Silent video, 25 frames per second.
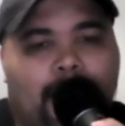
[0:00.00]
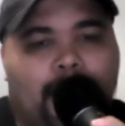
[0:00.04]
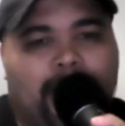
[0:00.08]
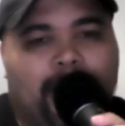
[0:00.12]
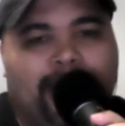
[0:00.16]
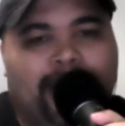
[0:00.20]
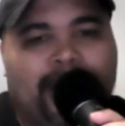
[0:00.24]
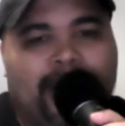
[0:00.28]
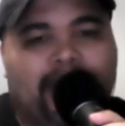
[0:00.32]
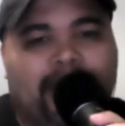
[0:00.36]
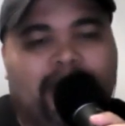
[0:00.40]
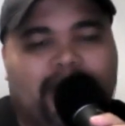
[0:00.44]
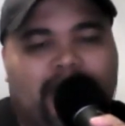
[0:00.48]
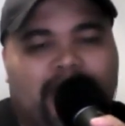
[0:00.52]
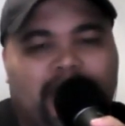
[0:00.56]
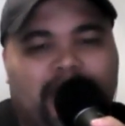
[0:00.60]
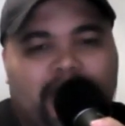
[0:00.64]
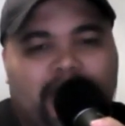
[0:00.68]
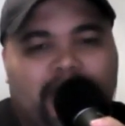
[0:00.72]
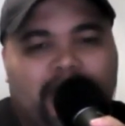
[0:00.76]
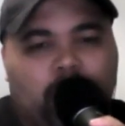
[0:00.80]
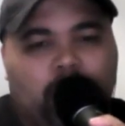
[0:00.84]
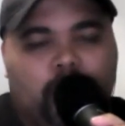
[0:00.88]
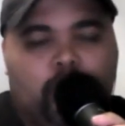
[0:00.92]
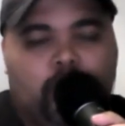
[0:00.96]
against the
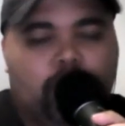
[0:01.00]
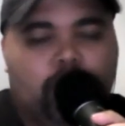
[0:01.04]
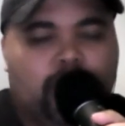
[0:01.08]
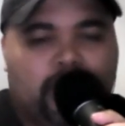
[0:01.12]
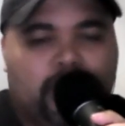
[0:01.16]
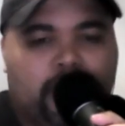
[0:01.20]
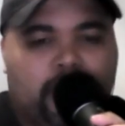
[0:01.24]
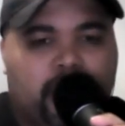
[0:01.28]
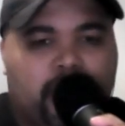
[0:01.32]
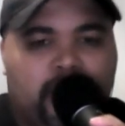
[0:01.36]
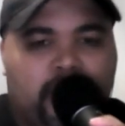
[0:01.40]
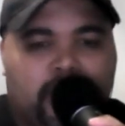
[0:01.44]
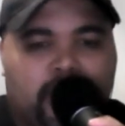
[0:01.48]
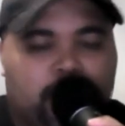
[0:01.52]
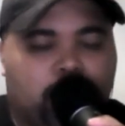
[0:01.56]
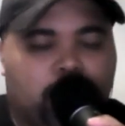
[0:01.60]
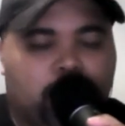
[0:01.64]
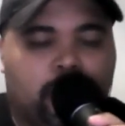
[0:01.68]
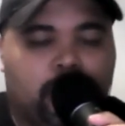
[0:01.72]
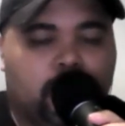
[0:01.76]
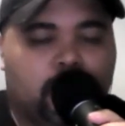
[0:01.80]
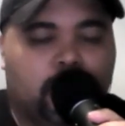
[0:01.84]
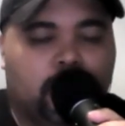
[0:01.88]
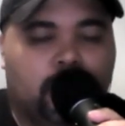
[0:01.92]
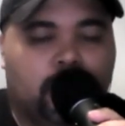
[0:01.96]
idea of doing 2 WrestleManias
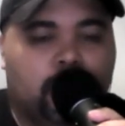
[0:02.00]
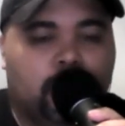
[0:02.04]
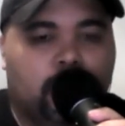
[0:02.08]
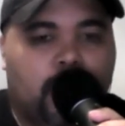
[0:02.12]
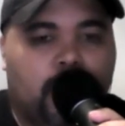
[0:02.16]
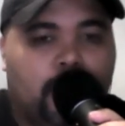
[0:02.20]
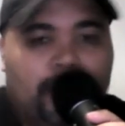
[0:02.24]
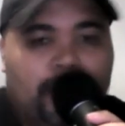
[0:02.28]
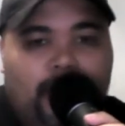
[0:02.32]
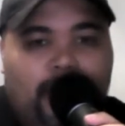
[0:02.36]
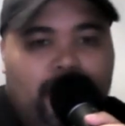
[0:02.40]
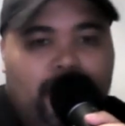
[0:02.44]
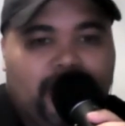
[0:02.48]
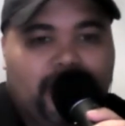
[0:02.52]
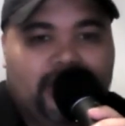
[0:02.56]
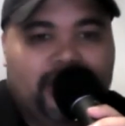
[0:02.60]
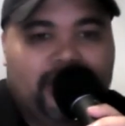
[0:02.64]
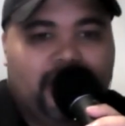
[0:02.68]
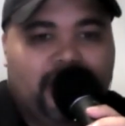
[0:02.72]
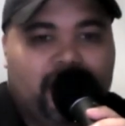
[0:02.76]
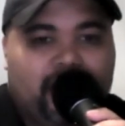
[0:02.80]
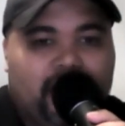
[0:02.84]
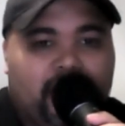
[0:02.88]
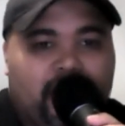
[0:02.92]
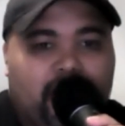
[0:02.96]
personally. I'm against
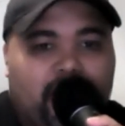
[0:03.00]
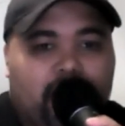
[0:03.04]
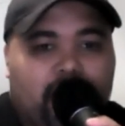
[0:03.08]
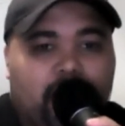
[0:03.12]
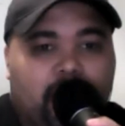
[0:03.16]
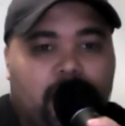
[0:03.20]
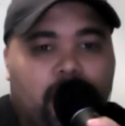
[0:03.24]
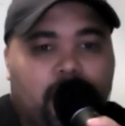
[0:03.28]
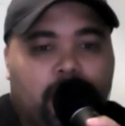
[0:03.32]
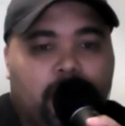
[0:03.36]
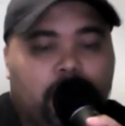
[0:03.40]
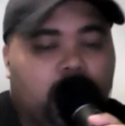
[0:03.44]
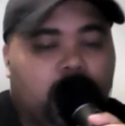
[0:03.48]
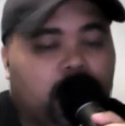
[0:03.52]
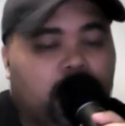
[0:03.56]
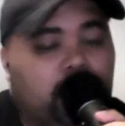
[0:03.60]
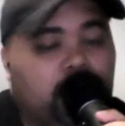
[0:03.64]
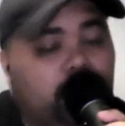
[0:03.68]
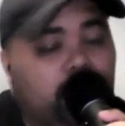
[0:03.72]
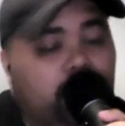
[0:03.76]
the idea, but.